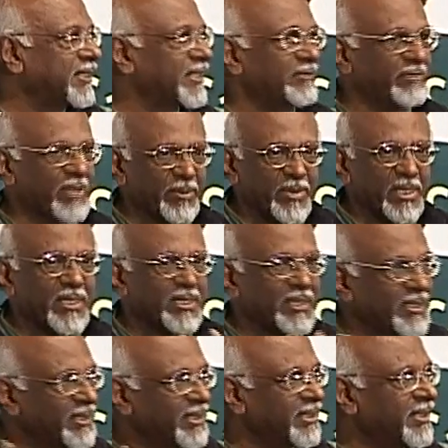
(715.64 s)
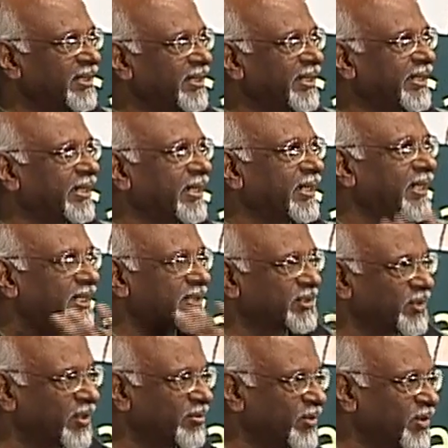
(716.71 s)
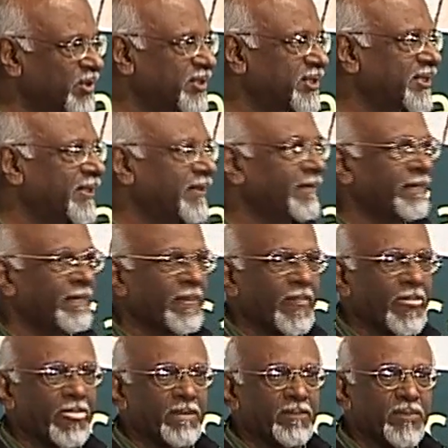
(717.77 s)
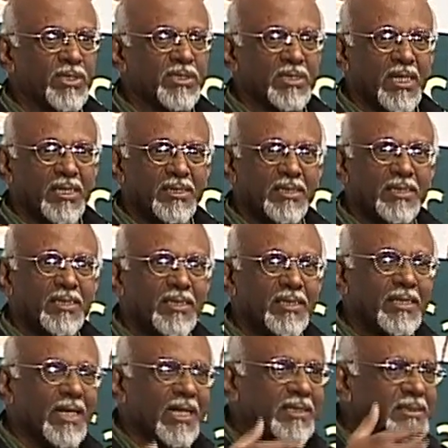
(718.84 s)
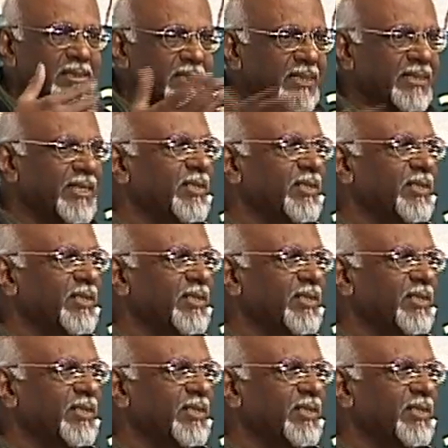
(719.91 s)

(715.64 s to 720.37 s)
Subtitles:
the family garage almost, which Aditya accidentally